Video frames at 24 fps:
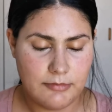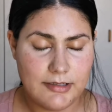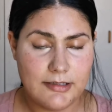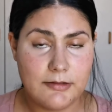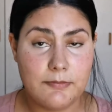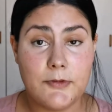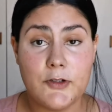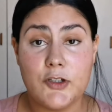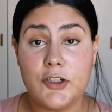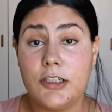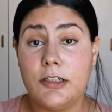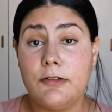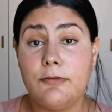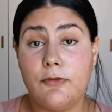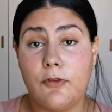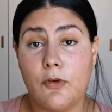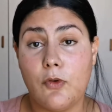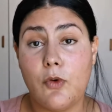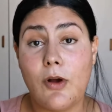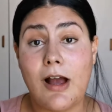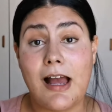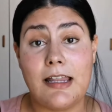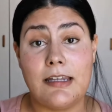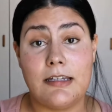especially
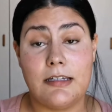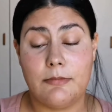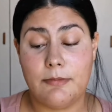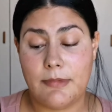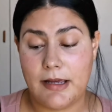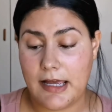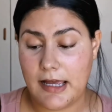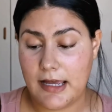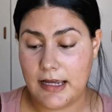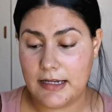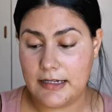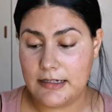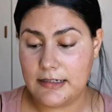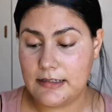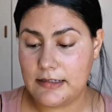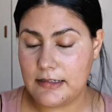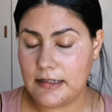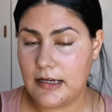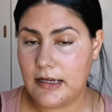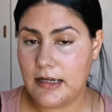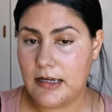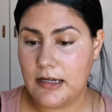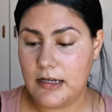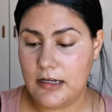for under my eyes.
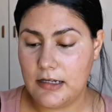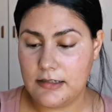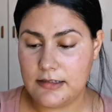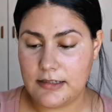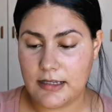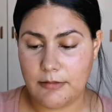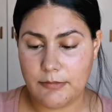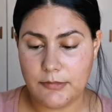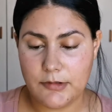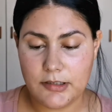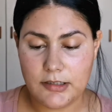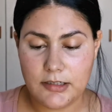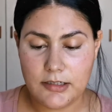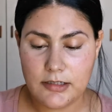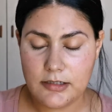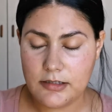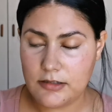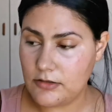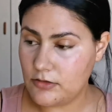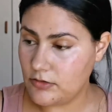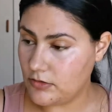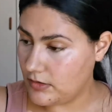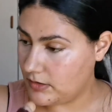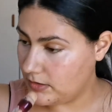So I'm gonna
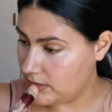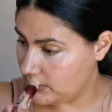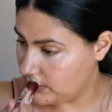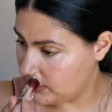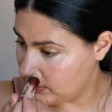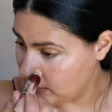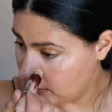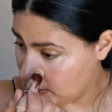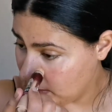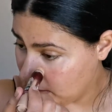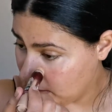start.